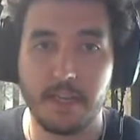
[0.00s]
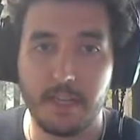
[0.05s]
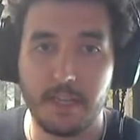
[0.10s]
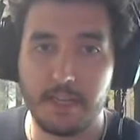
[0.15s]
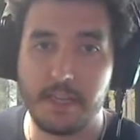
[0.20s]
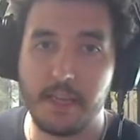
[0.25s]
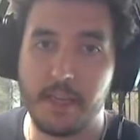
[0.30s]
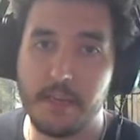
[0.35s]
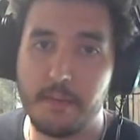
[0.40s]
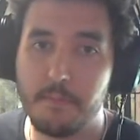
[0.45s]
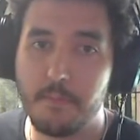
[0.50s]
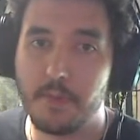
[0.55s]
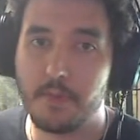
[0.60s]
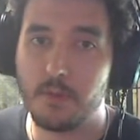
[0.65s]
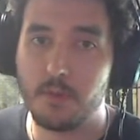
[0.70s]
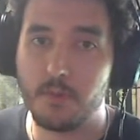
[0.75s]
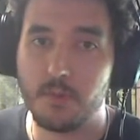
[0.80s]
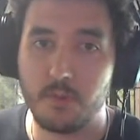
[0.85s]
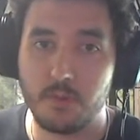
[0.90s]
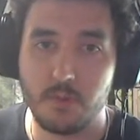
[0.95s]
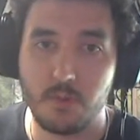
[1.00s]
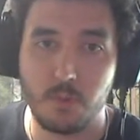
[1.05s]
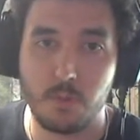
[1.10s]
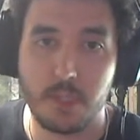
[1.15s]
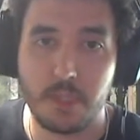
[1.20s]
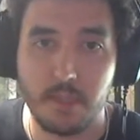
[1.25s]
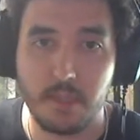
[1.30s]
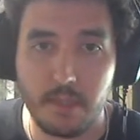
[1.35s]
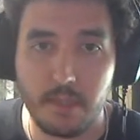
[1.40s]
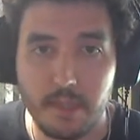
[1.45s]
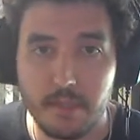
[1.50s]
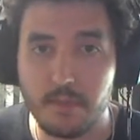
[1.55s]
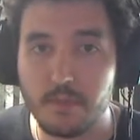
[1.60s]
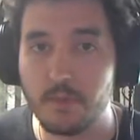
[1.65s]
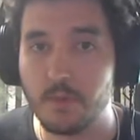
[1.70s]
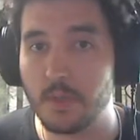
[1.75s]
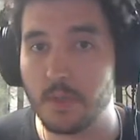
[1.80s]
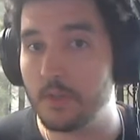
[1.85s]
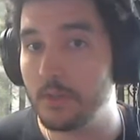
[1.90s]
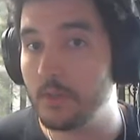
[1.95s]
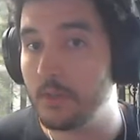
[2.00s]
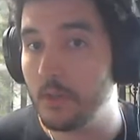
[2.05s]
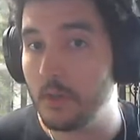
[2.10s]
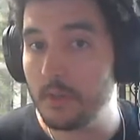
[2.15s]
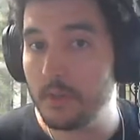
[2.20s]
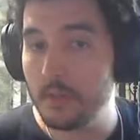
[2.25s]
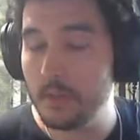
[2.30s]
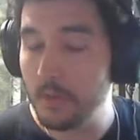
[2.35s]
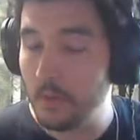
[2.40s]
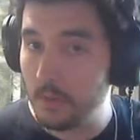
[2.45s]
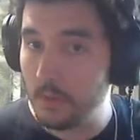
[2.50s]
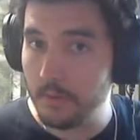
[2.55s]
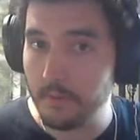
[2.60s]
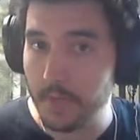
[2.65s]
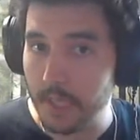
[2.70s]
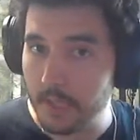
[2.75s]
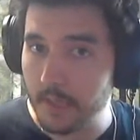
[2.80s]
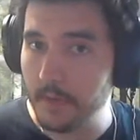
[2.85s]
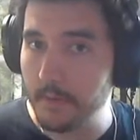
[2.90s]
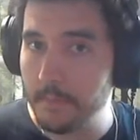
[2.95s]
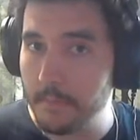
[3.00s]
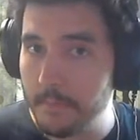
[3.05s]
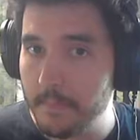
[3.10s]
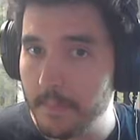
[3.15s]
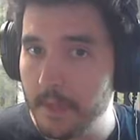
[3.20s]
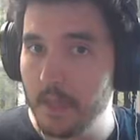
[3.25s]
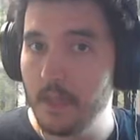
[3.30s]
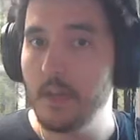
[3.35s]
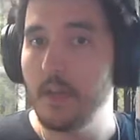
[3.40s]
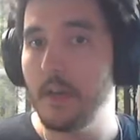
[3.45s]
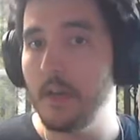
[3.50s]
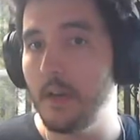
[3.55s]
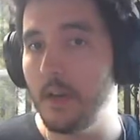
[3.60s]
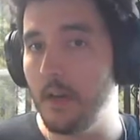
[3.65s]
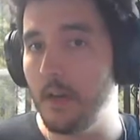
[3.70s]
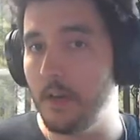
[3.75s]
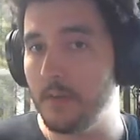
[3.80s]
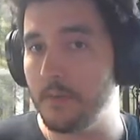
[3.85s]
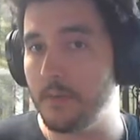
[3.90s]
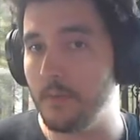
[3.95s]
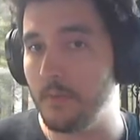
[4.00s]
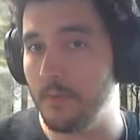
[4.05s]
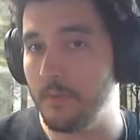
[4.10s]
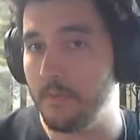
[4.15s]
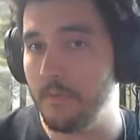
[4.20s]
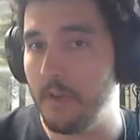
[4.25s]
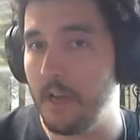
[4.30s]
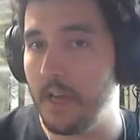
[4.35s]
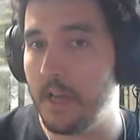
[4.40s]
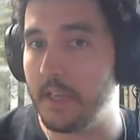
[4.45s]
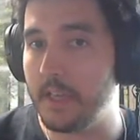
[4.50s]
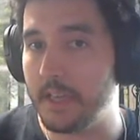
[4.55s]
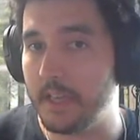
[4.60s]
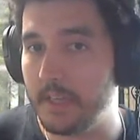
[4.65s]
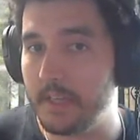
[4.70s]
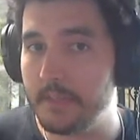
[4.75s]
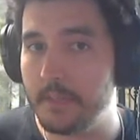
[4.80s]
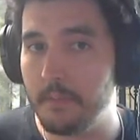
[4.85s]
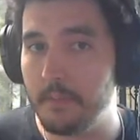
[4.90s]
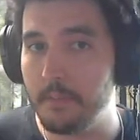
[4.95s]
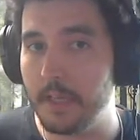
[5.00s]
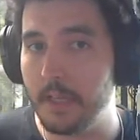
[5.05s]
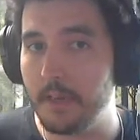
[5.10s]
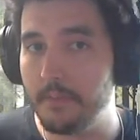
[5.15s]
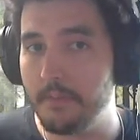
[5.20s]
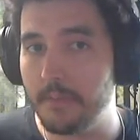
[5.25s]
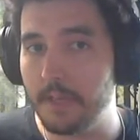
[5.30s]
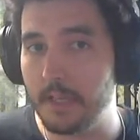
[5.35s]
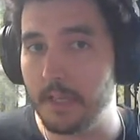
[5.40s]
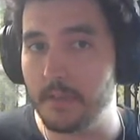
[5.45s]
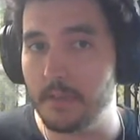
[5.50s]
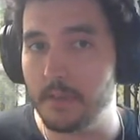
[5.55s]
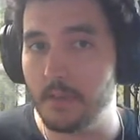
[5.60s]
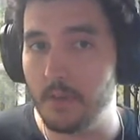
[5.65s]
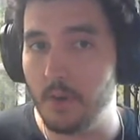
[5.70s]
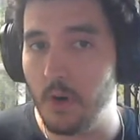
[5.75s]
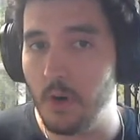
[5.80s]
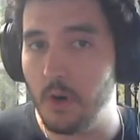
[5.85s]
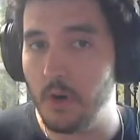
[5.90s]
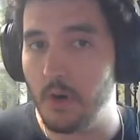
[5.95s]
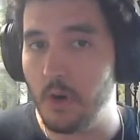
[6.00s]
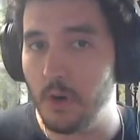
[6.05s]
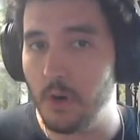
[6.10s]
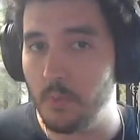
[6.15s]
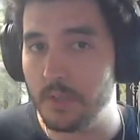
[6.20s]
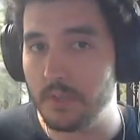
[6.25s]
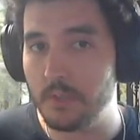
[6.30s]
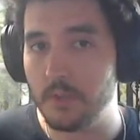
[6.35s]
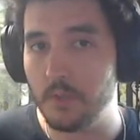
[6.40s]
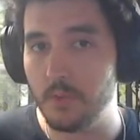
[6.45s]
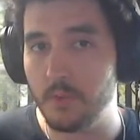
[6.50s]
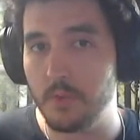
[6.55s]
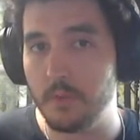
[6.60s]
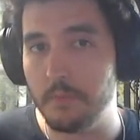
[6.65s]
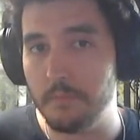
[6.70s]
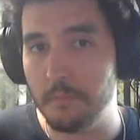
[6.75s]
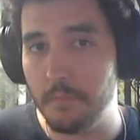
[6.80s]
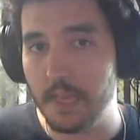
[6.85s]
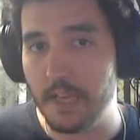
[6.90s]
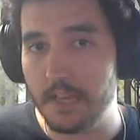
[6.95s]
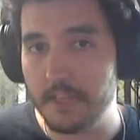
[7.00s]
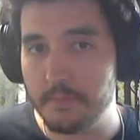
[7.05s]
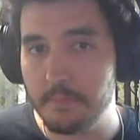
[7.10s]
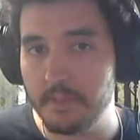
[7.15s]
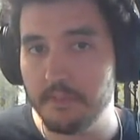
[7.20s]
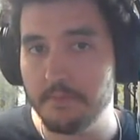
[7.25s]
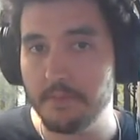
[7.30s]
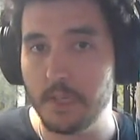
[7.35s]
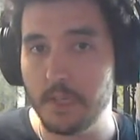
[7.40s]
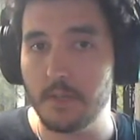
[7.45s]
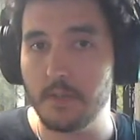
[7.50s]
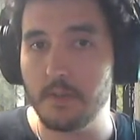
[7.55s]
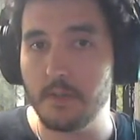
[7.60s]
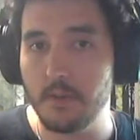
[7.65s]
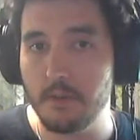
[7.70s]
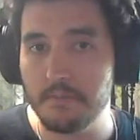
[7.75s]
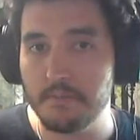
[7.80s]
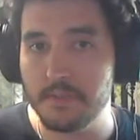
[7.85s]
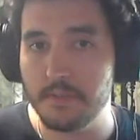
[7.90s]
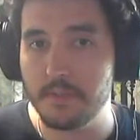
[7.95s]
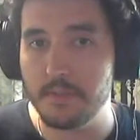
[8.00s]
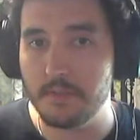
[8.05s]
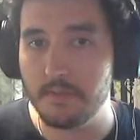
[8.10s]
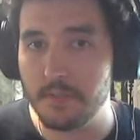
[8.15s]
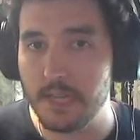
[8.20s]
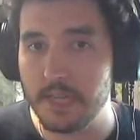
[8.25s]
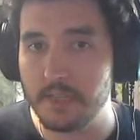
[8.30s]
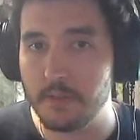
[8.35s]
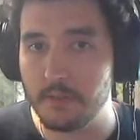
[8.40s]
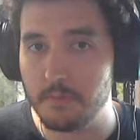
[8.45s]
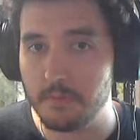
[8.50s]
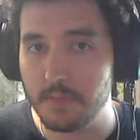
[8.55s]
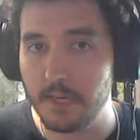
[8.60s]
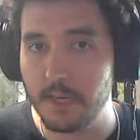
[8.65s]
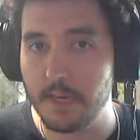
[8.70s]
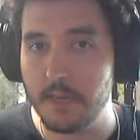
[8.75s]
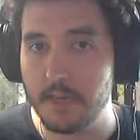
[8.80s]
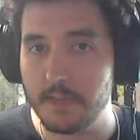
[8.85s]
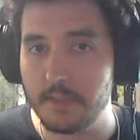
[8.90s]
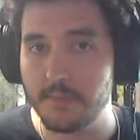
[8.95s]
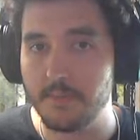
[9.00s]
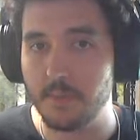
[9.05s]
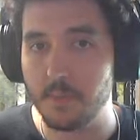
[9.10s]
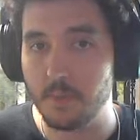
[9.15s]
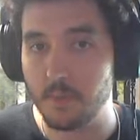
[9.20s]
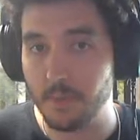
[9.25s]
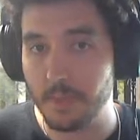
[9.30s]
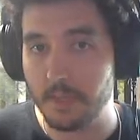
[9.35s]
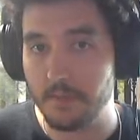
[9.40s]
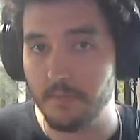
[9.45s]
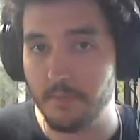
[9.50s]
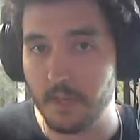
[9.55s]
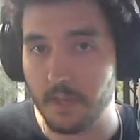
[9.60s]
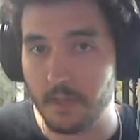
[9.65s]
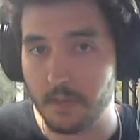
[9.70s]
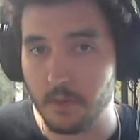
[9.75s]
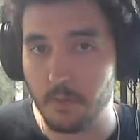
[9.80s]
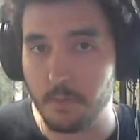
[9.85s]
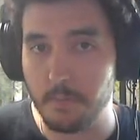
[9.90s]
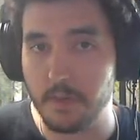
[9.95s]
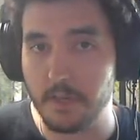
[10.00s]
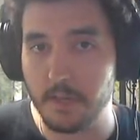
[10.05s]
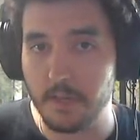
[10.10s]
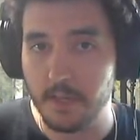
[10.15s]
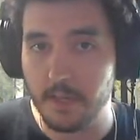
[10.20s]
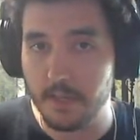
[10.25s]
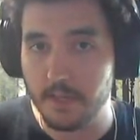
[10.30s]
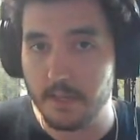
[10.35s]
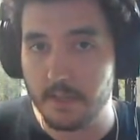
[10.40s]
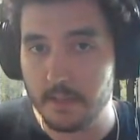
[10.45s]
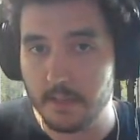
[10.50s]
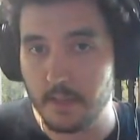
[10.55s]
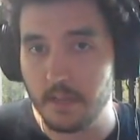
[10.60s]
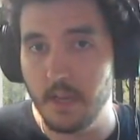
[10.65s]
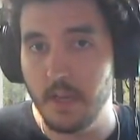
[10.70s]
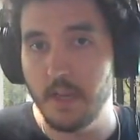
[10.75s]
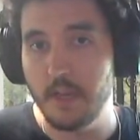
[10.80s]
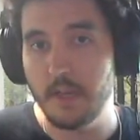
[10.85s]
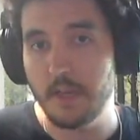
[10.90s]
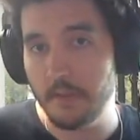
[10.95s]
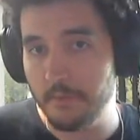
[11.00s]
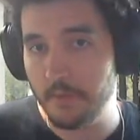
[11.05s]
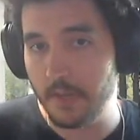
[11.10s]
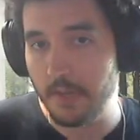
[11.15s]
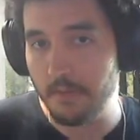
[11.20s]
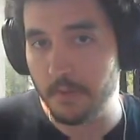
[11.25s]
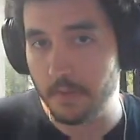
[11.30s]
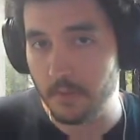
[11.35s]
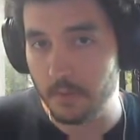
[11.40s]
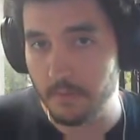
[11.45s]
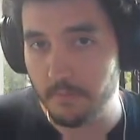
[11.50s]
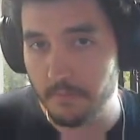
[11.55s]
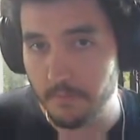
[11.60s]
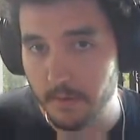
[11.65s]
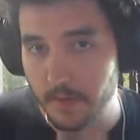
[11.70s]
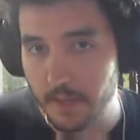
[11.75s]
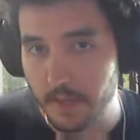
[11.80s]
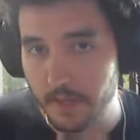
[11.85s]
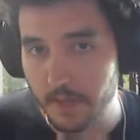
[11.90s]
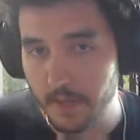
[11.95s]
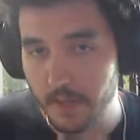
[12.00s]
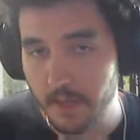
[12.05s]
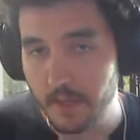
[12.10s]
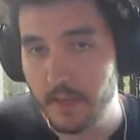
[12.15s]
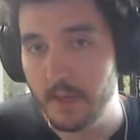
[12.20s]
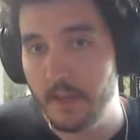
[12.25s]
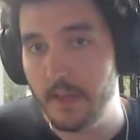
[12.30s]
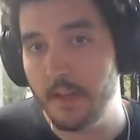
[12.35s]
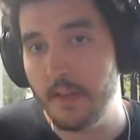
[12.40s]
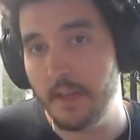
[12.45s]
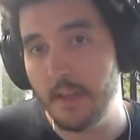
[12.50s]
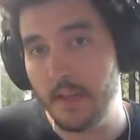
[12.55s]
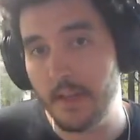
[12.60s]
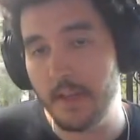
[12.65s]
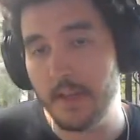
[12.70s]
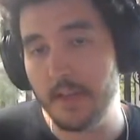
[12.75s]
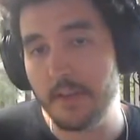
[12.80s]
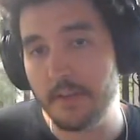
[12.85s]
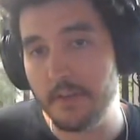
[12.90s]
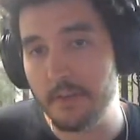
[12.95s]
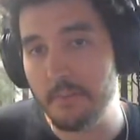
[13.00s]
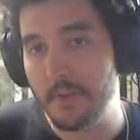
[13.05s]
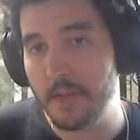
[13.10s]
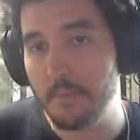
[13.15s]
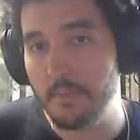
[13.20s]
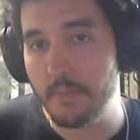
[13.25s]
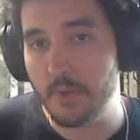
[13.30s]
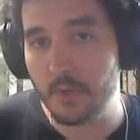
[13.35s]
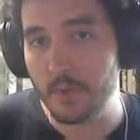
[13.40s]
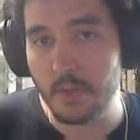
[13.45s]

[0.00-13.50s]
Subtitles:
in game and you're not sure what it does, you can search it on the wiki. Also, flying, it's a big thing, so always go to the blacksmith and craft random relics for 25 copper each if you haven't gotten flying. And remember, you